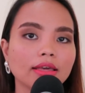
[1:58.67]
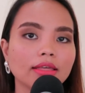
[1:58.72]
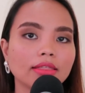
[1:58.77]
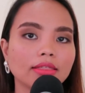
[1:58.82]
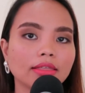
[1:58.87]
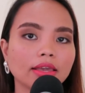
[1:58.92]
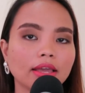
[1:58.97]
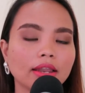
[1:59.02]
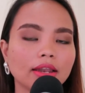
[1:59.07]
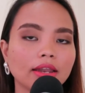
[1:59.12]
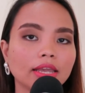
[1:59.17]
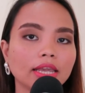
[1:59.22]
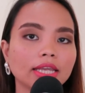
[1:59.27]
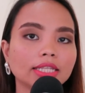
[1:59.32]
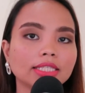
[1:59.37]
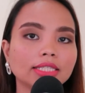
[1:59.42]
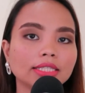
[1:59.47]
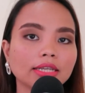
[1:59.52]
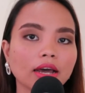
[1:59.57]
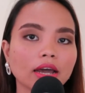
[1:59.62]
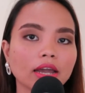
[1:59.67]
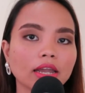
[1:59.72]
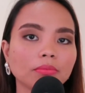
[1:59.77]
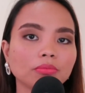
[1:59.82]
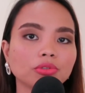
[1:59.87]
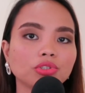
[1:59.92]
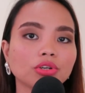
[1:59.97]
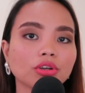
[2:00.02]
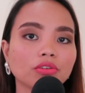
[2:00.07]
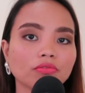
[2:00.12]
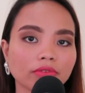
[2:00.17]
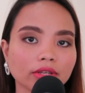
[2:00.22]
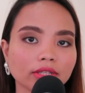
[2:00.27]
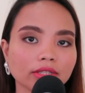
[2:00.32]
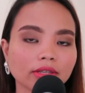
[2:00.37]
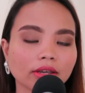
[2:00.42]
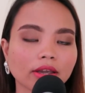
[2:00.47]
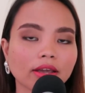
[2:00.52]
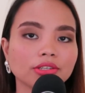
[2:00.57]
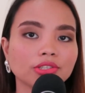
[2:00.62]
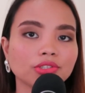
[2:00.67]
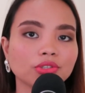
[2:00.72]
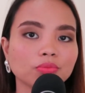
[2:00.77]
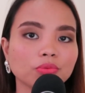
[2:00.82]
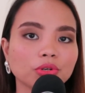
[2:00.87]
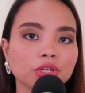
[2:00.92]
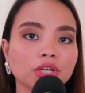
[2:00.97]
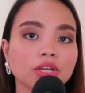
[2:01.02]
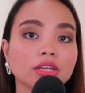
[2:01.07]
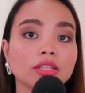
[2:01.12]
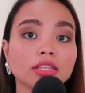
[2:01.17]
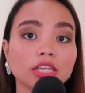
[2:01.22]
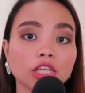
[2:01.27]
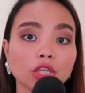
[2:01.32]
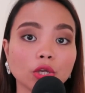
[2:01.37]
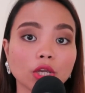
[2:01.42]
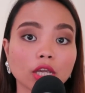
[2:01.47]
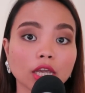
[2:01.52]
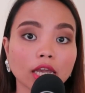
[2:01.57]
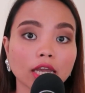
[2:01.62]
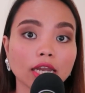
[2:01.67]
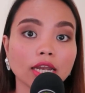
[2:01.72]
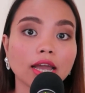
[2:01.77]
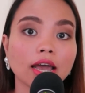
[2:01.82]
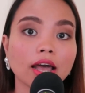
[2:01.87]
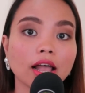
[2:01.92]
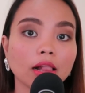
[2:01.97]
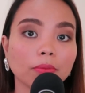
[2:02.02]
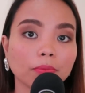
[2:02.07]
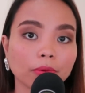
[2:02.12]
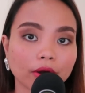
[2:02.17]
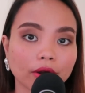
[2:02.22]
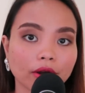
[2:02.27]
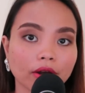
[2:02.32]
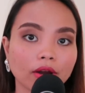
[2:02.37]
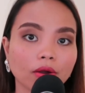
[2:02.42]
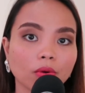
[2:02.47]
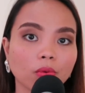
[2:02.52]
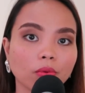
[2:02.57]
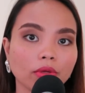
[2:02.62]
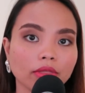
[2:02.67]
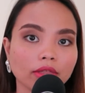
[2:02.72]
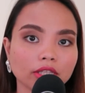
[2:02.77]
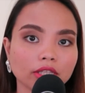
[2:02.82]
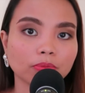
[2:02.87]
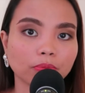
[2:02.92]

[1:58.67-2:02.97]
then it's time to convince the customer that you can help her with